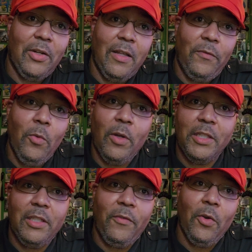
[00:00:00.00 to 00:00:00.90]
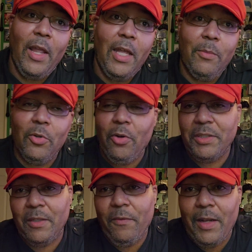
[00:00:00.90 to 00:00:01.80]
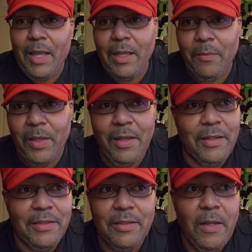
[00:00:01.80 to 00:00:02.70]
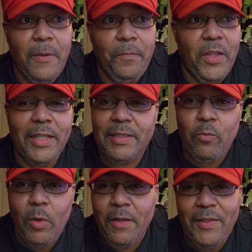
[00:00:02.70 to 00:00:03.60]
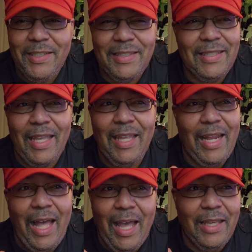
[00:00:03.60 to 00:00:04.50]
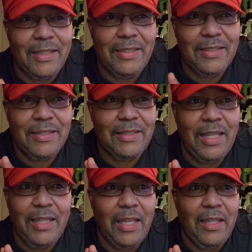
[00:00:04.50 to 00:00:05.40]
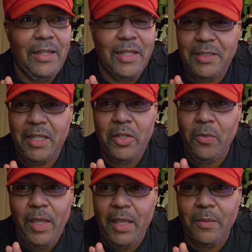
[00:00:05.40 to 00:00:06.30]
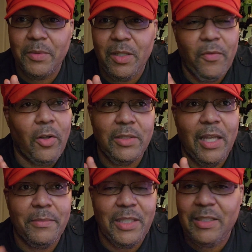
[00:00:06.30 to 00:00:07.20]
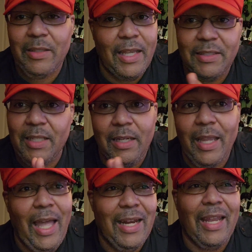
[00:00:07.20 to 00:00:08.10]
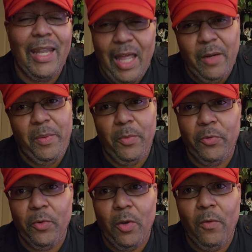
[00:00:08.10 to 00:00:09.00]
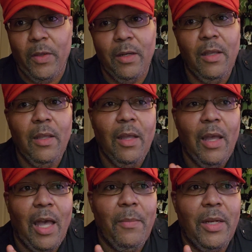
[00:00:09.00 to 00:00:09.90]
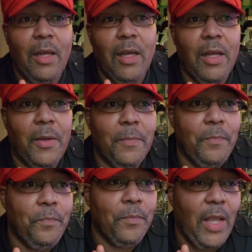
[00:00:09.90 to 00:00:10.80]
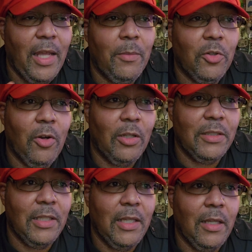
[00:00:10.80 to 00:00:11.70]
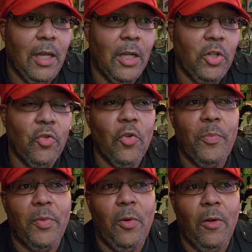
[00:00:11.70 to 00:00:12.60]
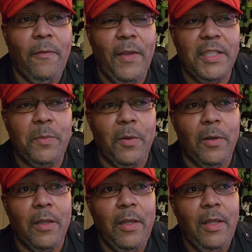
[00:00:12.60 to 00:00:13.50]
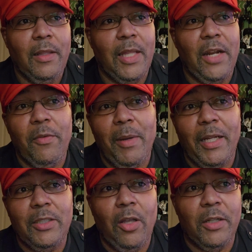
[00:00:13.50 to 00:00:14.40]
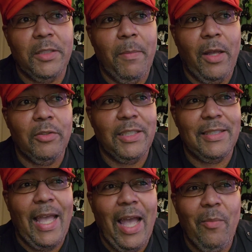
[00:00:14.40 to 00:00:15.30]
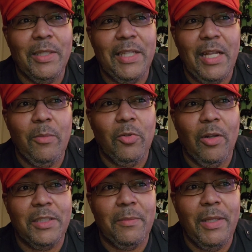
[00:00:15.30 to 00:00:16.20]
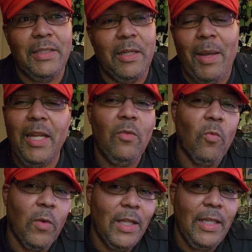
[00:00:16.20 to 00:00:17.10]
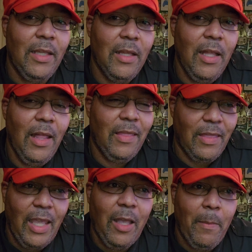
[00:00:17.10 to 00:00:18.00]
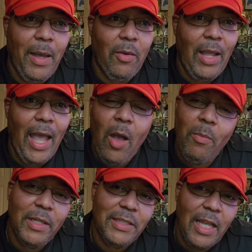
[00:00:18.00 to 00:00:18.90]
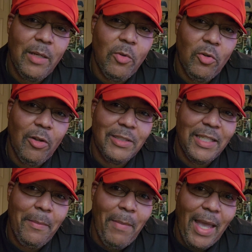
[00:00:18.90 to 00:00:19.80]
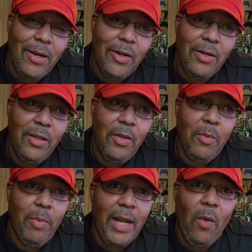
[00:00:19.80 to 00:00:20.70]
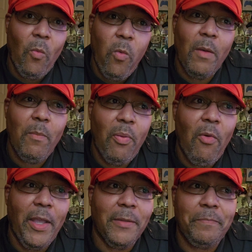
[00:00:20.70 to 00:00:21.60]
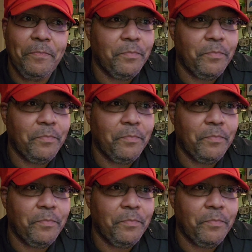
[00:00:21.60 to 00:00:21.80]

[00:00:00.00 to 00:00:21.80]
so that if you're an Animal Crossing fanatic, because it's one of the second highest selling Nintendo games of all times. Because like I said, it got a lot of people through COVID. I'm in a Animal Crossing group on Facebook that everybody talks about just how much Animal Crossing meant to them. I didn't really think about how much Animal Crossing mattered, but at one point,